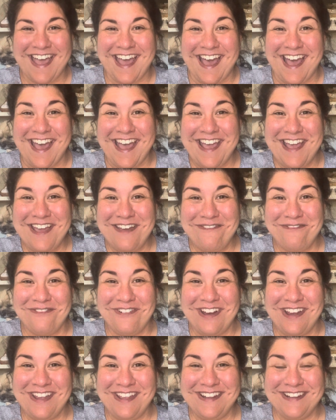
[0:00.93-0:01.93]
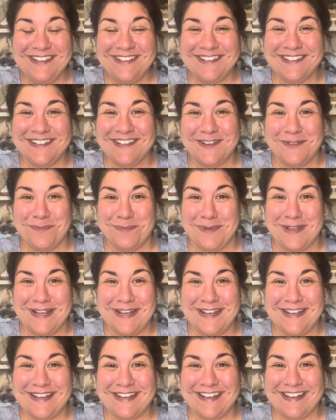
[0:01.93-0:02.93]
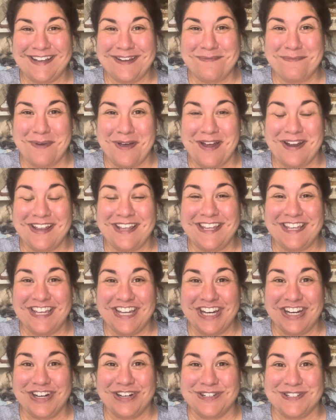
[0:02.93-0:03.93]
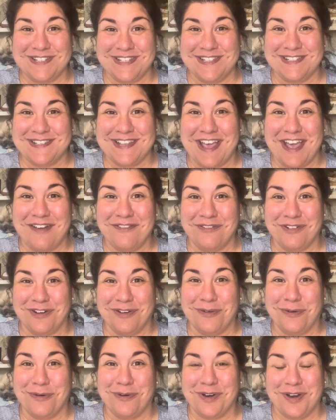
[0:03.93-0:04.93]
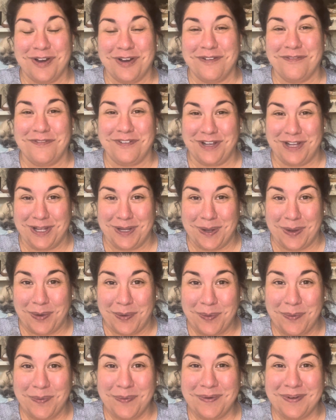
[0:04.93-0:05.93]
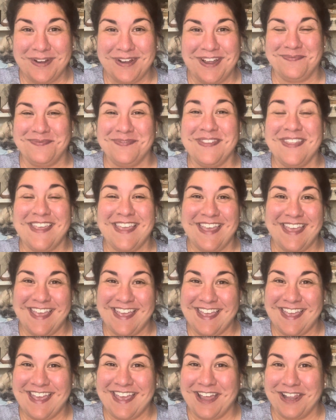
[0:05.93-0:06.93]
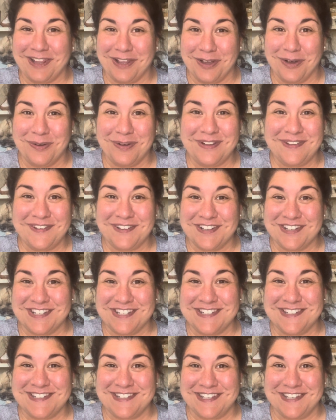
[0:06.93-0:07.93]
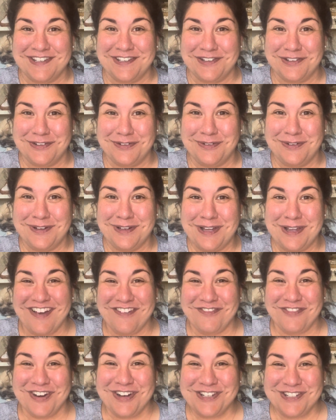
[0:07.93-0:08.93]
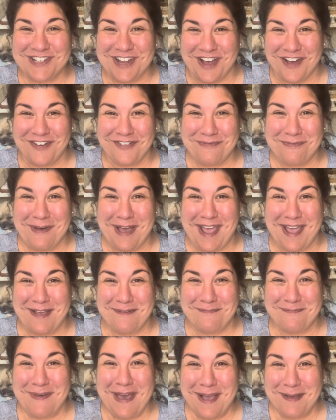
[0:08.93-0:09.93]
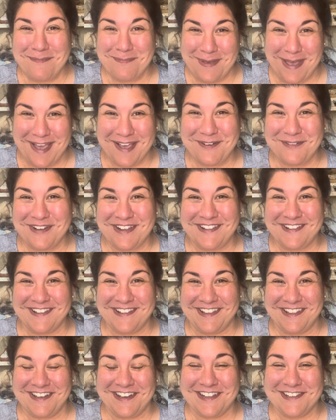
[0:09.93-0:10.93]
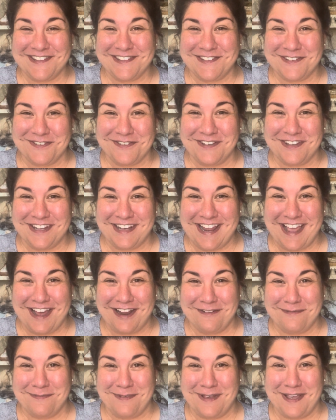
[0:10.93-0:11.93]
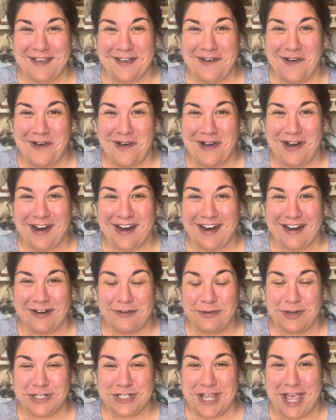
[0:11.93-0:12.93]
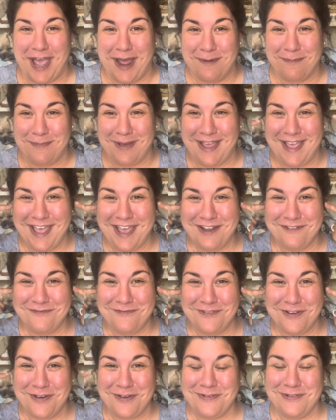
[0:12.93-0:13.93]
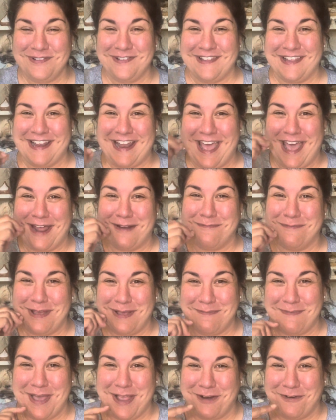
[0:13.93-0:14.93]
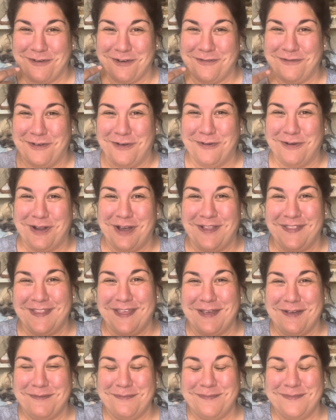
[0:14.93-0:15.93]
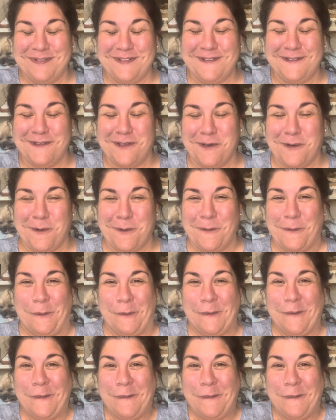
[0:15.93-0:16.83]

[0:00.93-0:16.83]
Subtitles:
Hi friends, it's been about a year since I recorded a video. Hello, it's good to see you. First off, my backpack recently got stolen out of my car, which had my headphones that had my microphone on them, so